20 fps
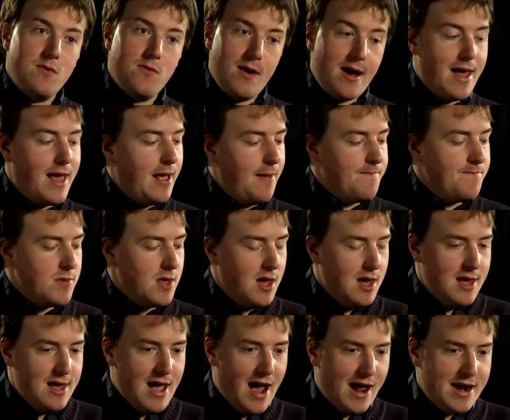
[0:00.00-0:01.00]
away,
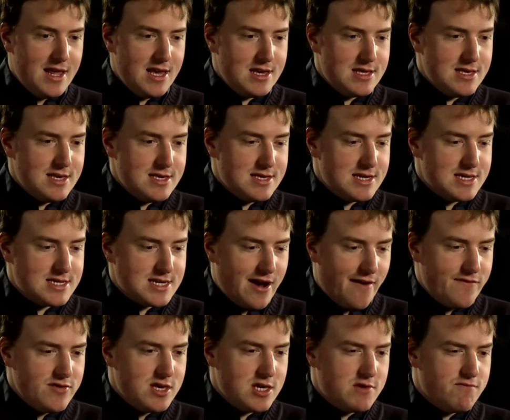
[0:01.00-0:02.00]
and it
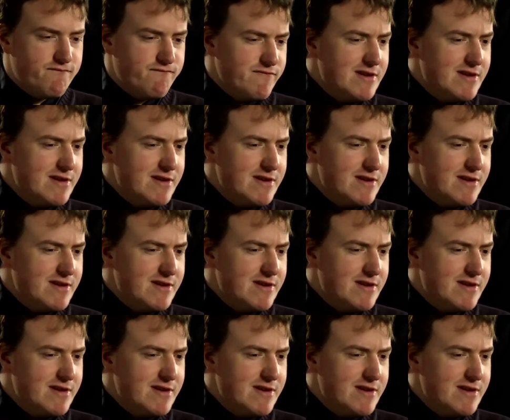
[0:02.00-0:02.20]
discovered this